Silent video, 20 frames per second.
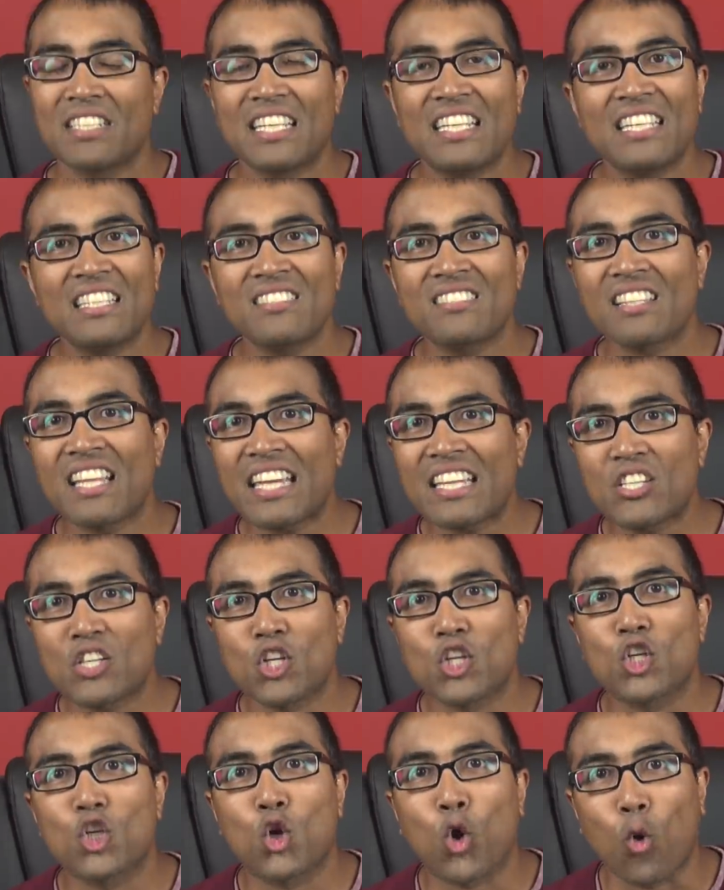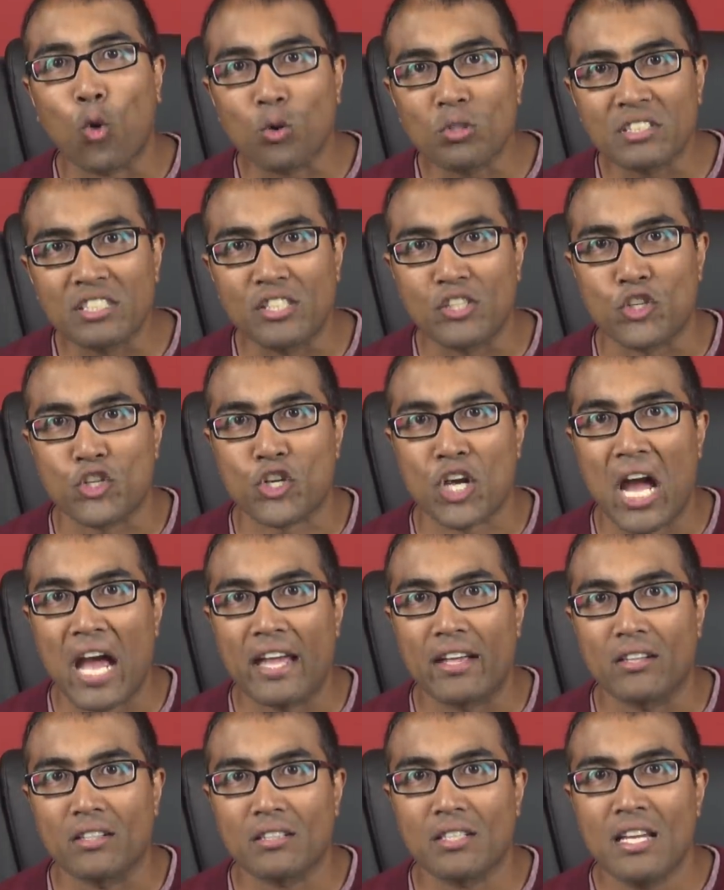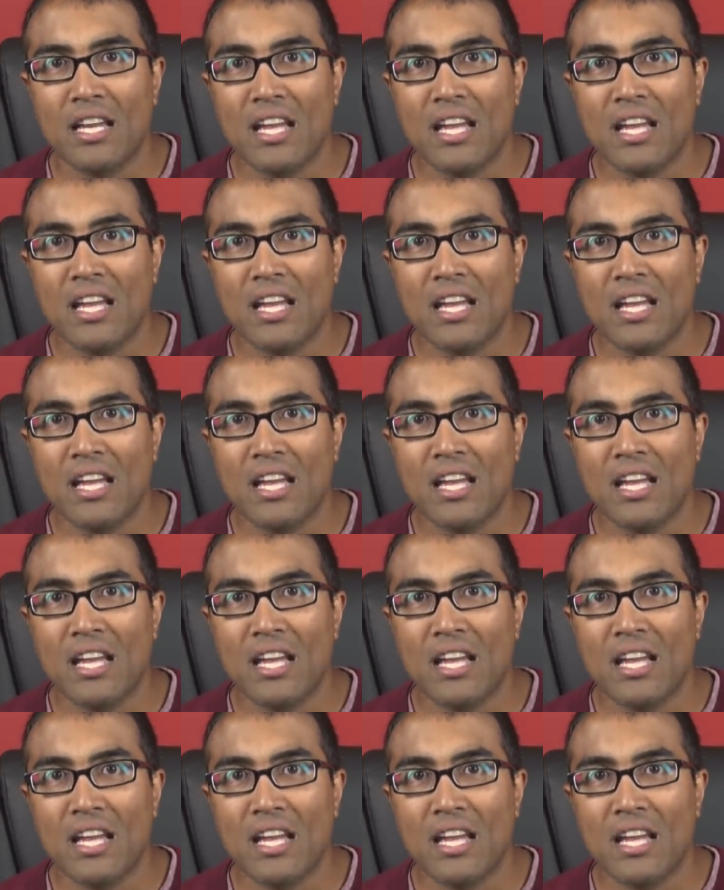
He's like a golden child.